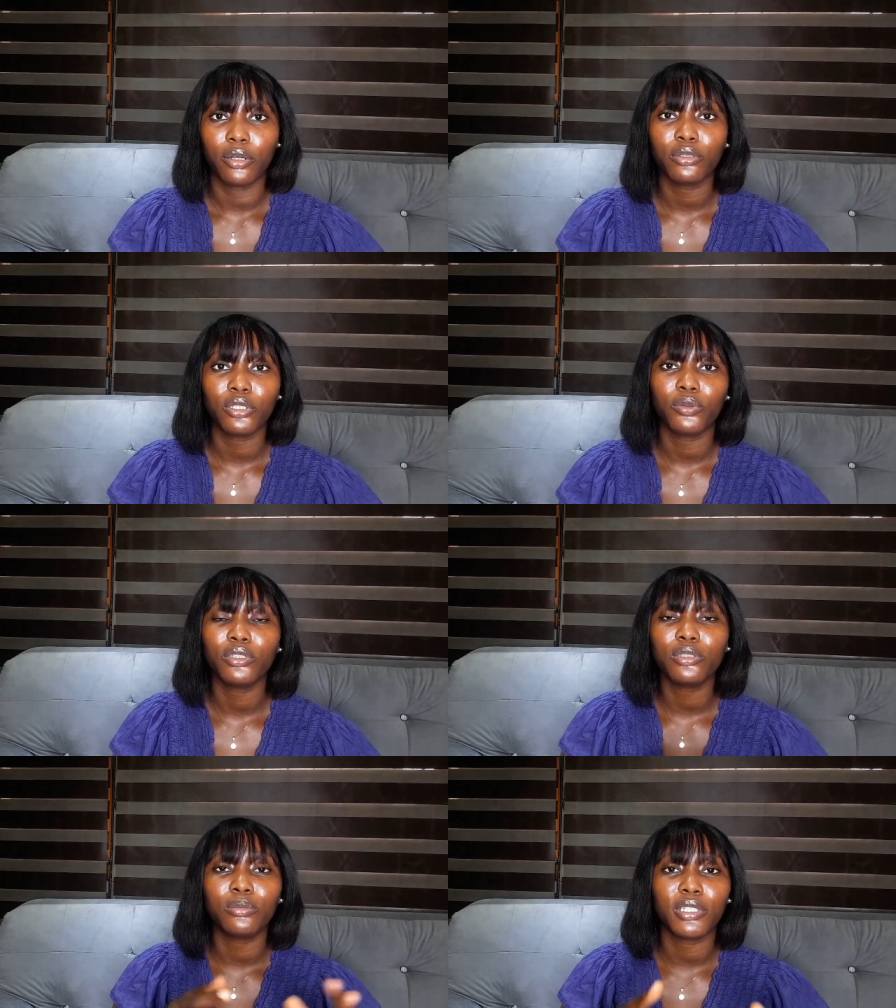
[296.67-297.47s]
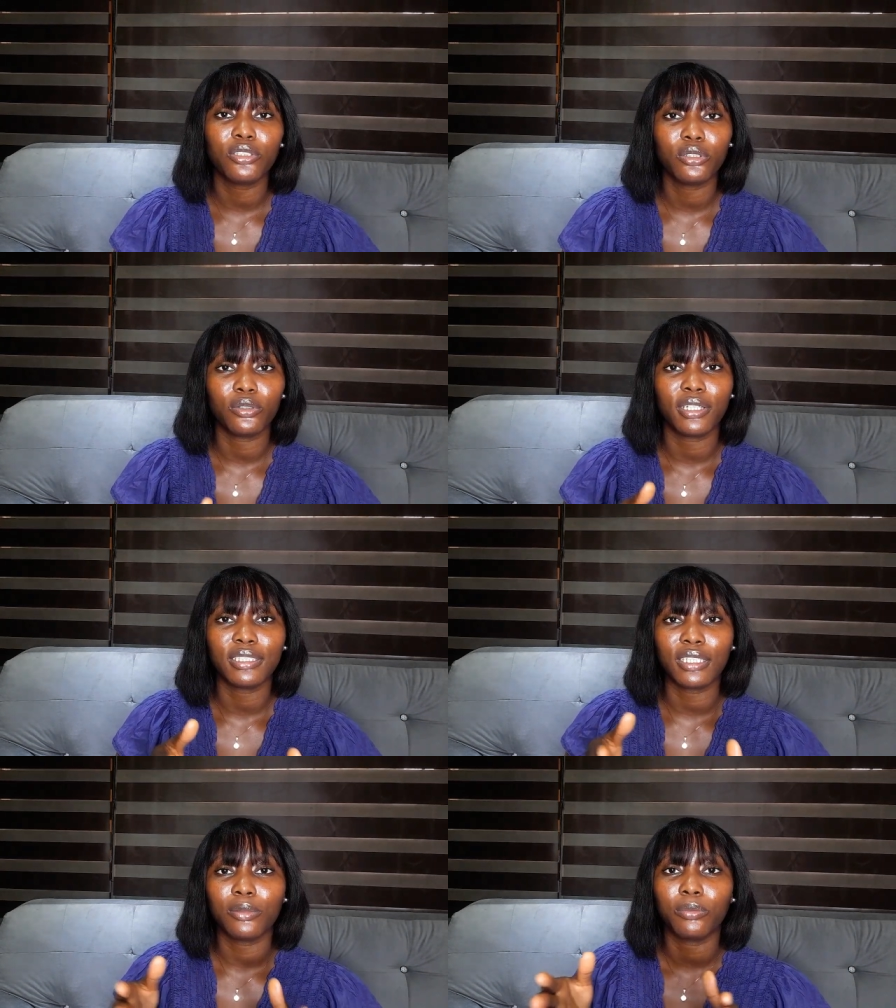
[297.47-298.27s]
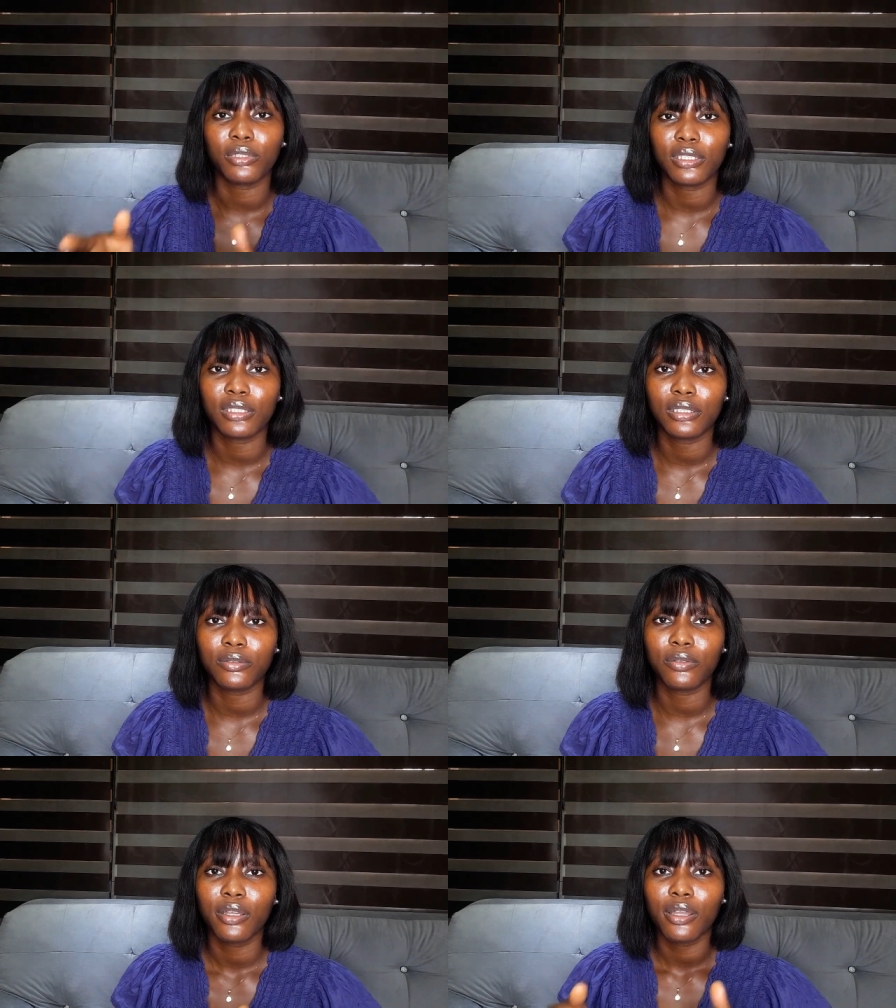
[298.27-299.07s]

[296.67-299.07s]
Also, you want to make sure you are staying positive,